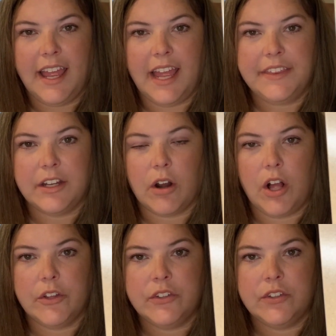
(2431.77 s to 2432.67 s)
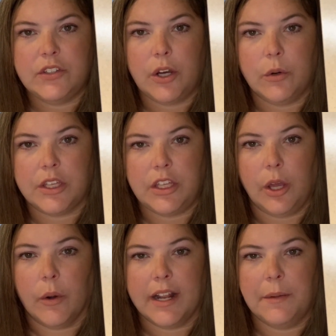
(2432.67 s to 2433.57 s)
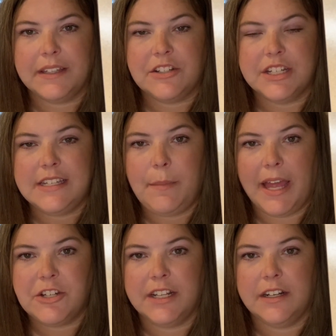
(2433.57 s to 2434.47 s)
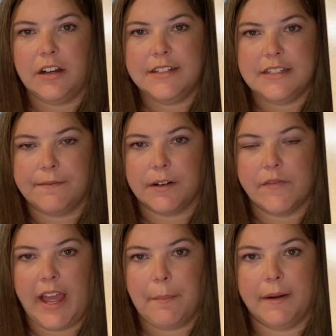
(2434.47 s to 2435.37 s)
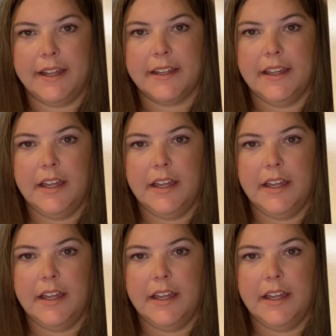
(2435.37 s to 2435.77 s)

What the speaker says: And they're all so cute. And I was like, just imagine it on different fabric